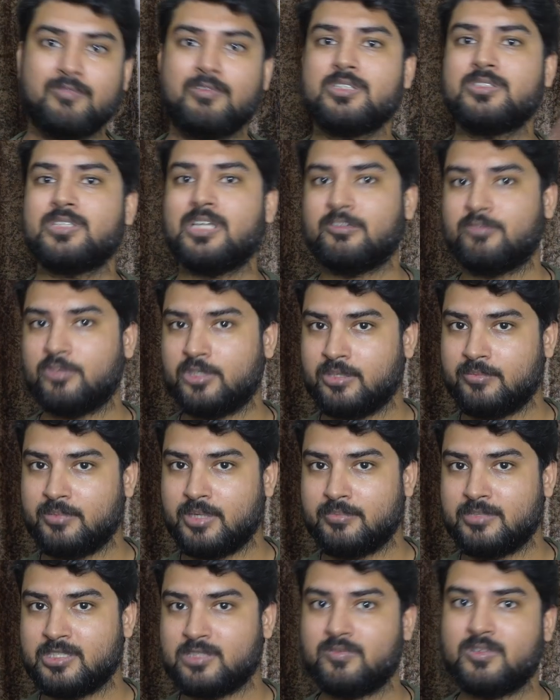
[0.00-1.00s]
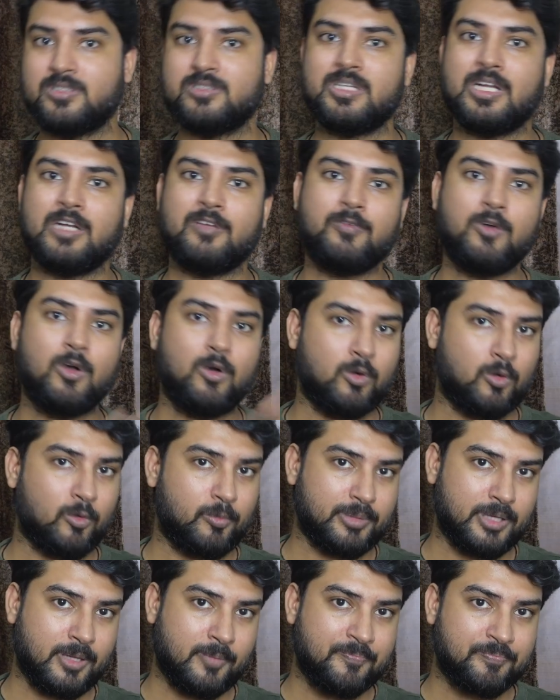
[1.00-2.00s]
one side for DBMS, one side for
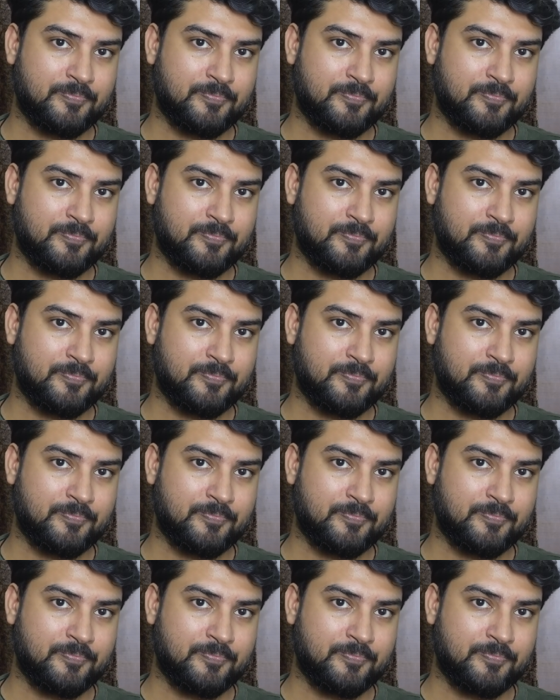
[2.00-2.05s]
OP